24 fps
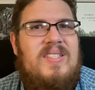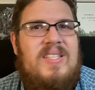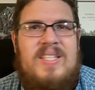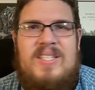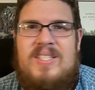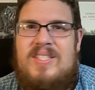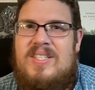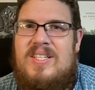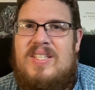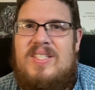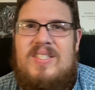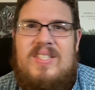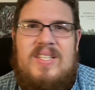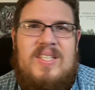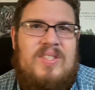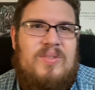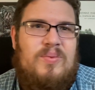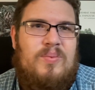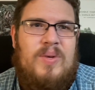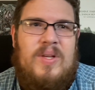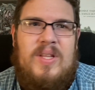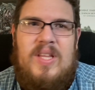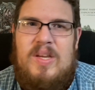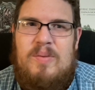It's
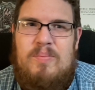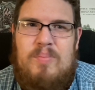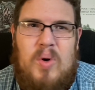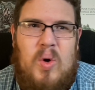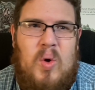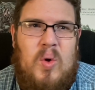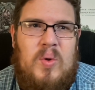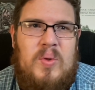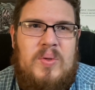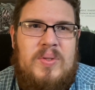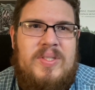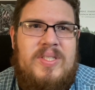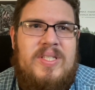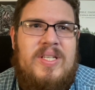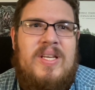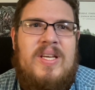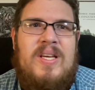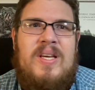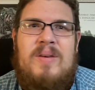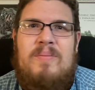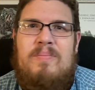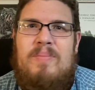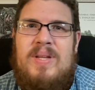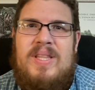really bold,
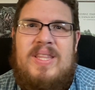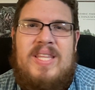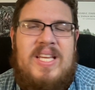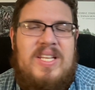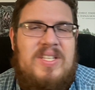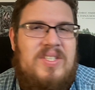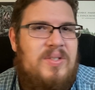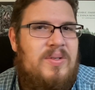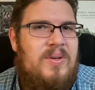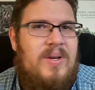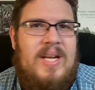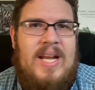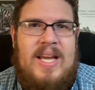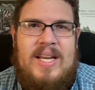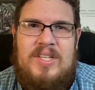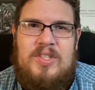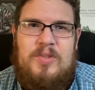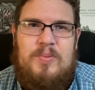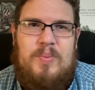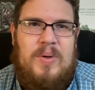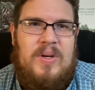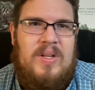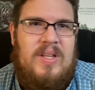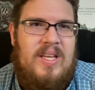but they do it
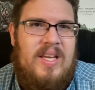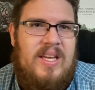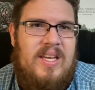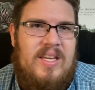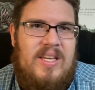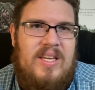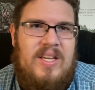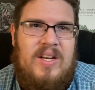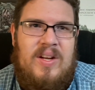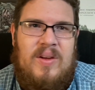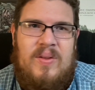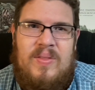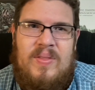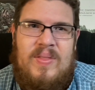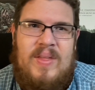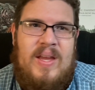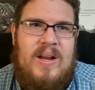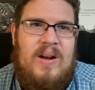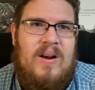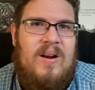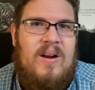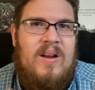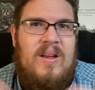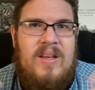expertly.
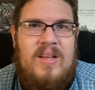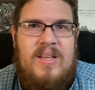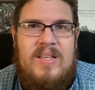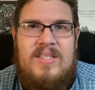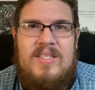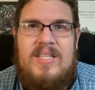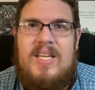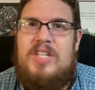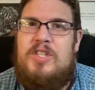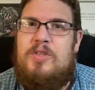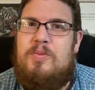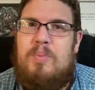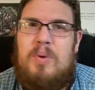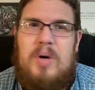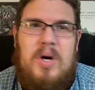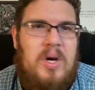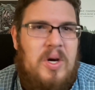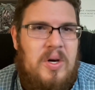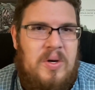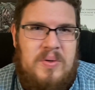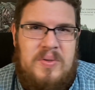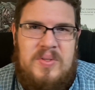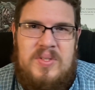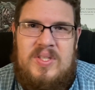They're such
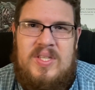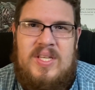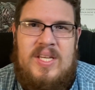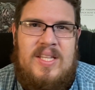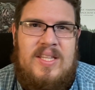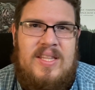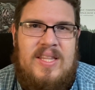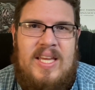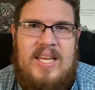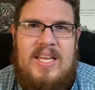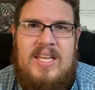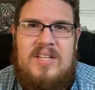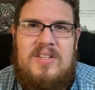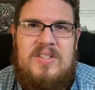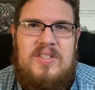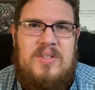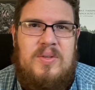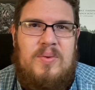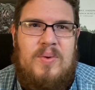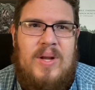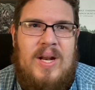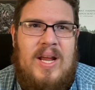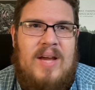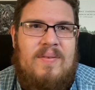pros that they can do
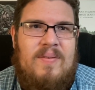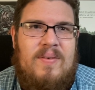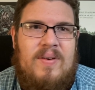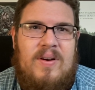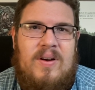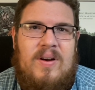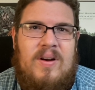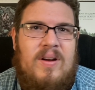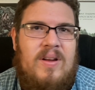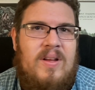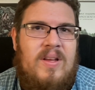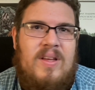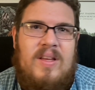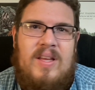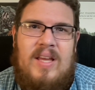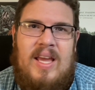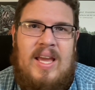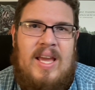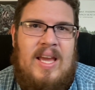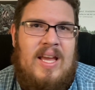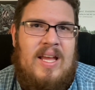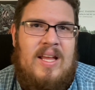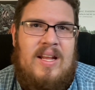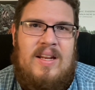whatever,
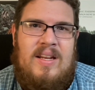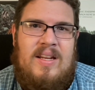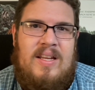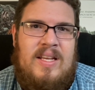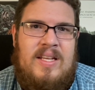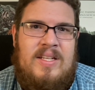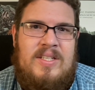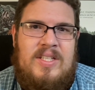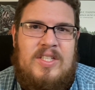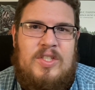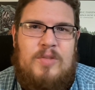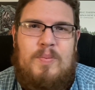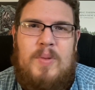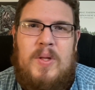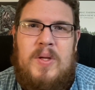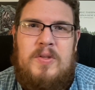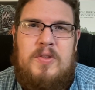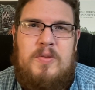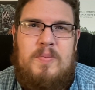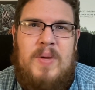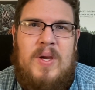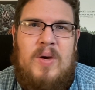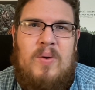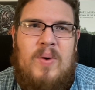and it just
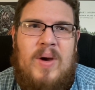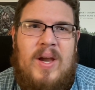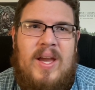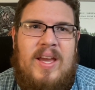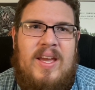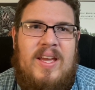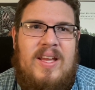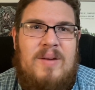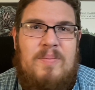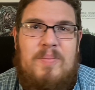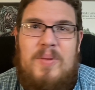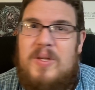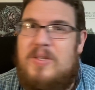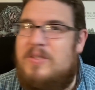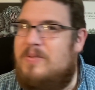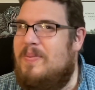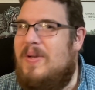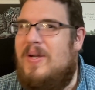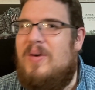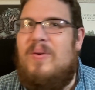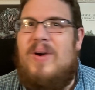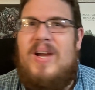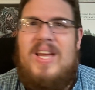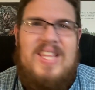blows me away. And it blows me
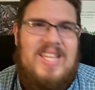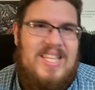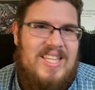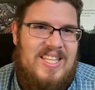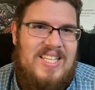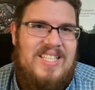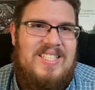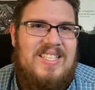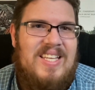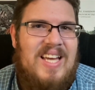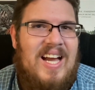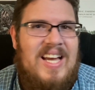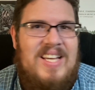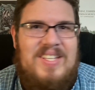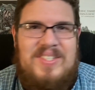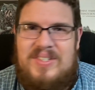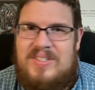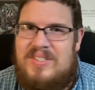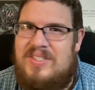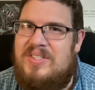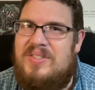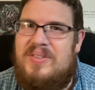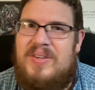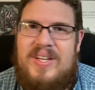away that these guys
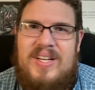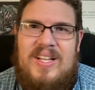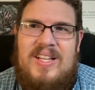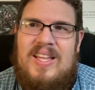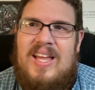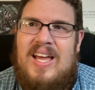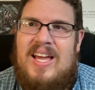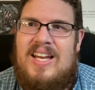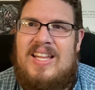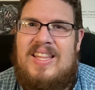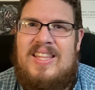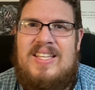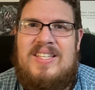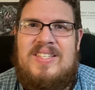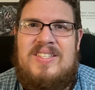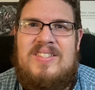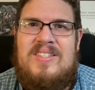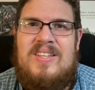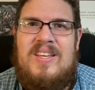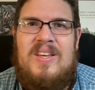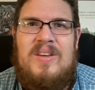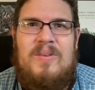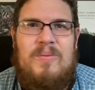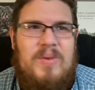are doing a lot of this
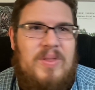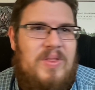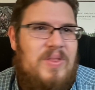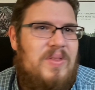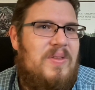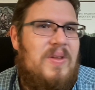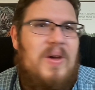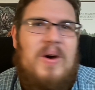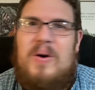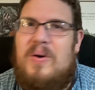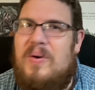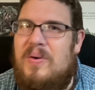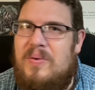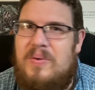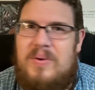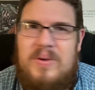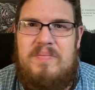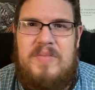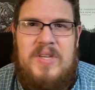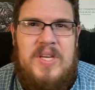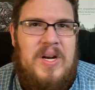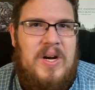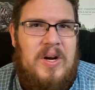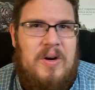with no,
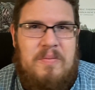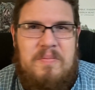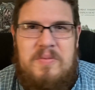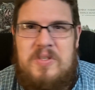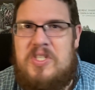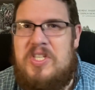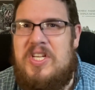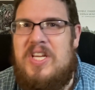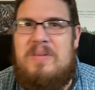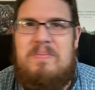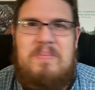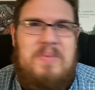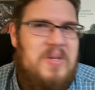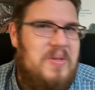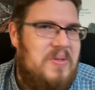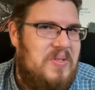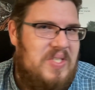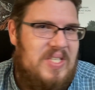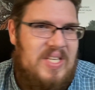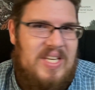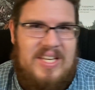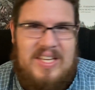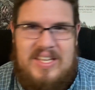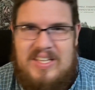sheet
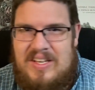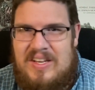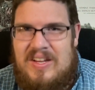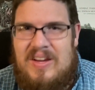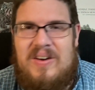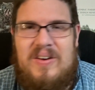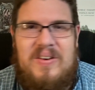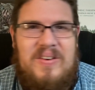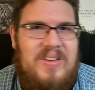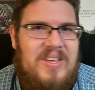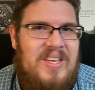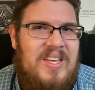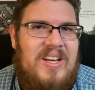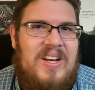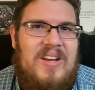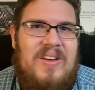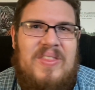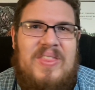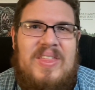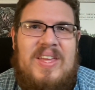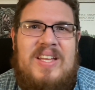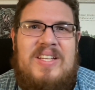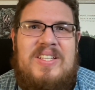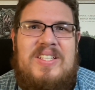music. No,
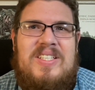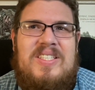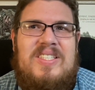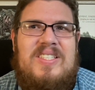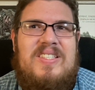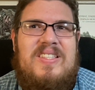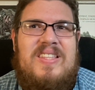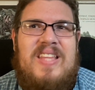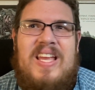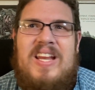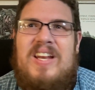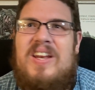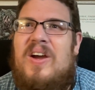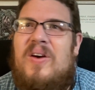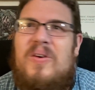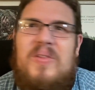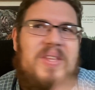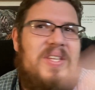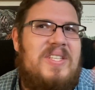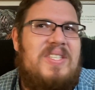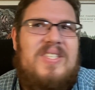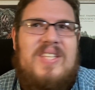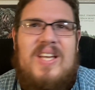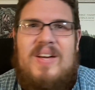they know
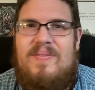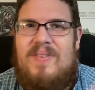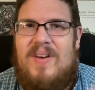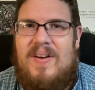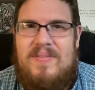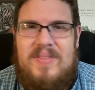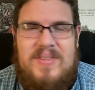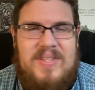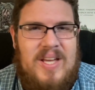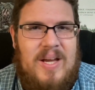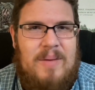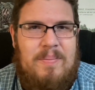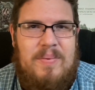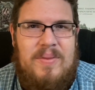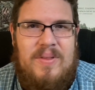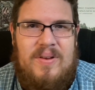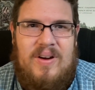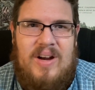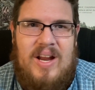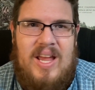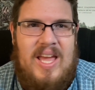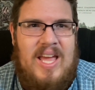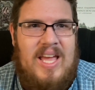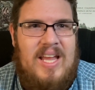this stuff off the top of
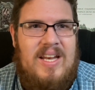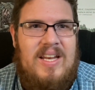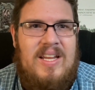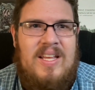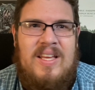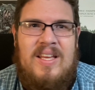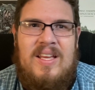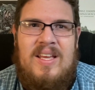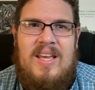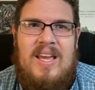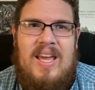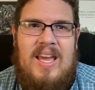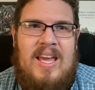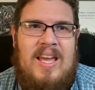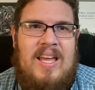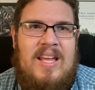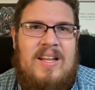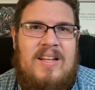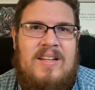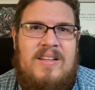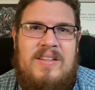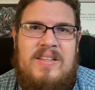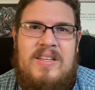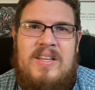their head,
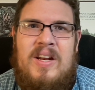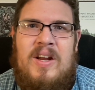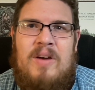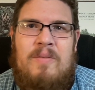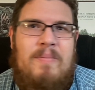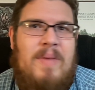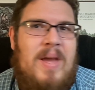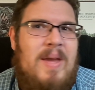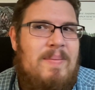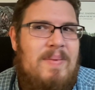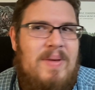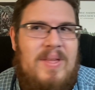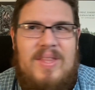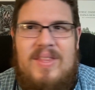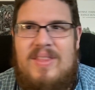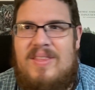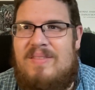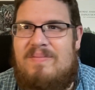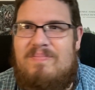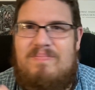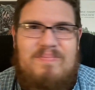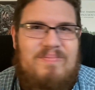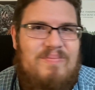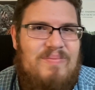and, maybe
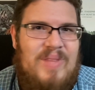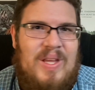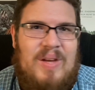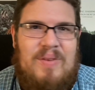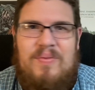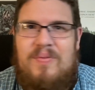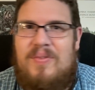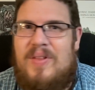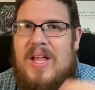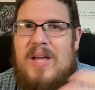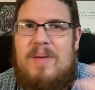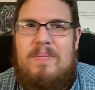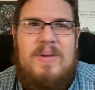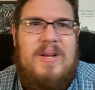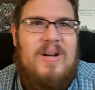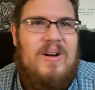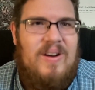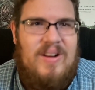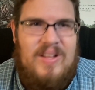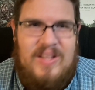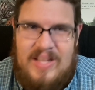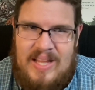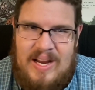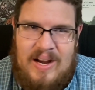they'll flub here
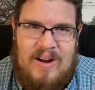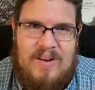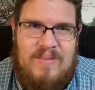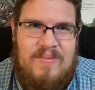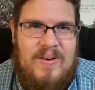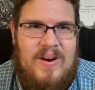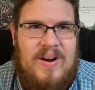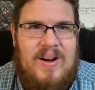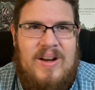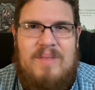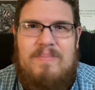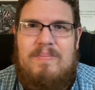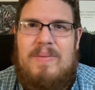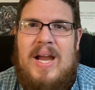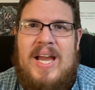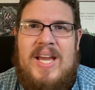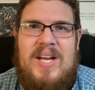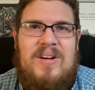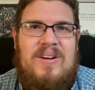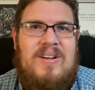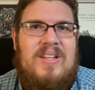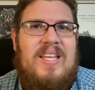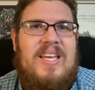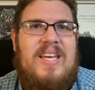and there very
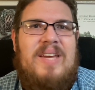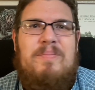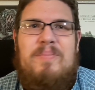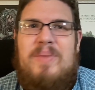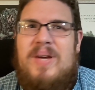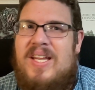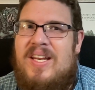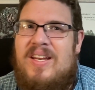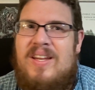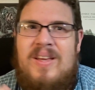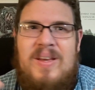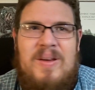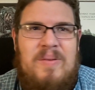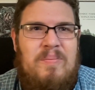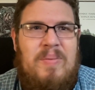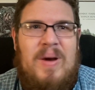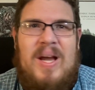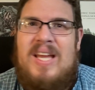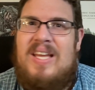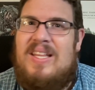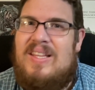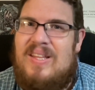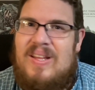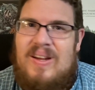minorly, but
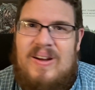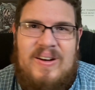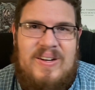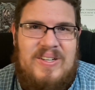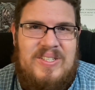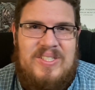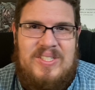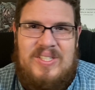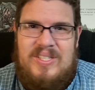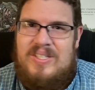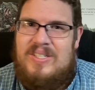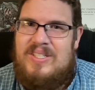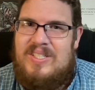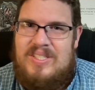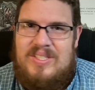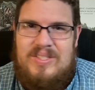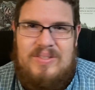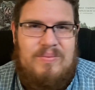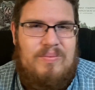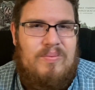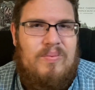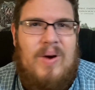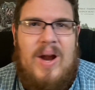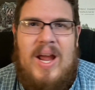by and large, they're just
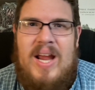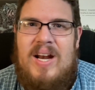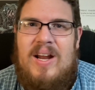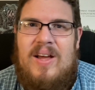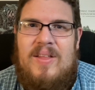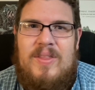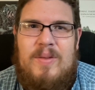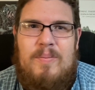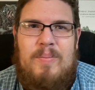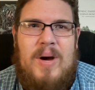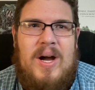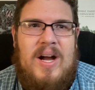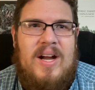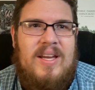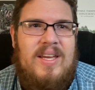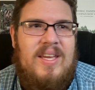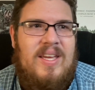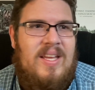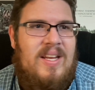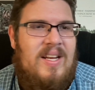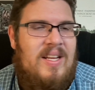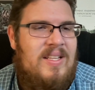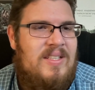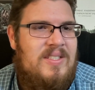right on the
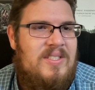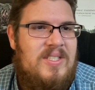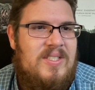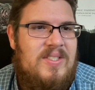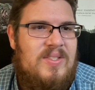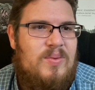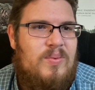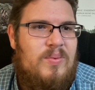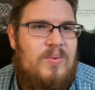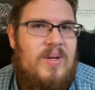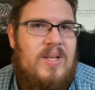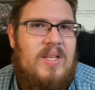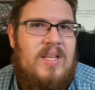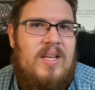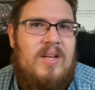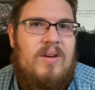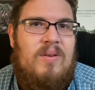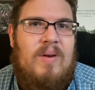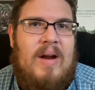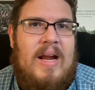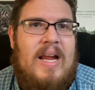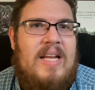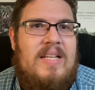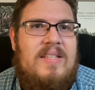pocket and just really
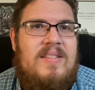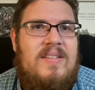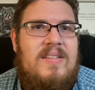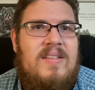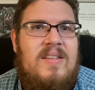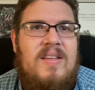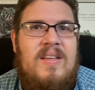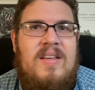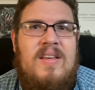great.